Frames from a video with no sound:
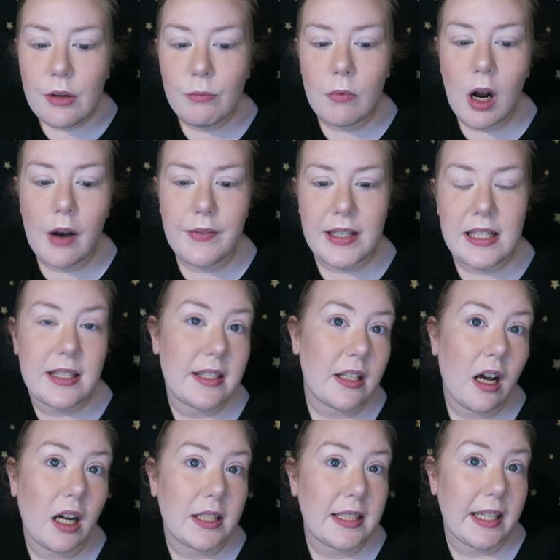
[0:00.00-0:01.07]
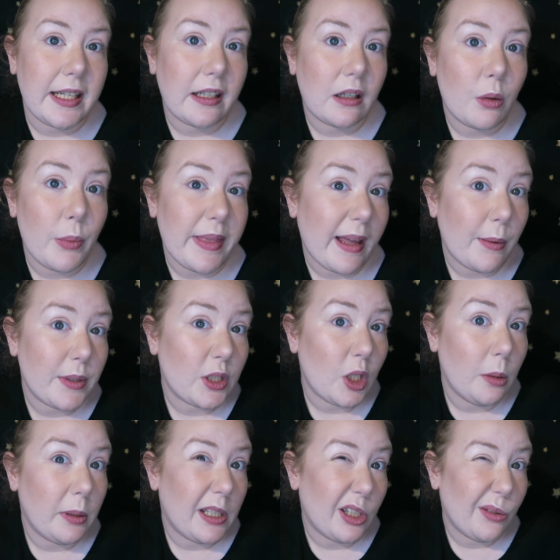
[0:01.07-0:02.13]
rather than starting without a
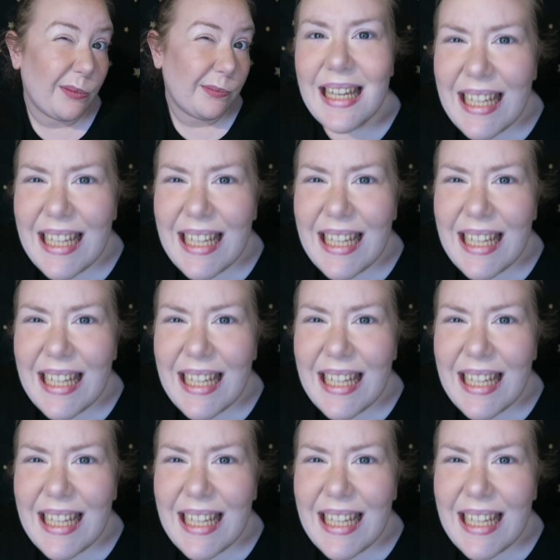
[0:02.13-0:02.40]
Scooby-Doo.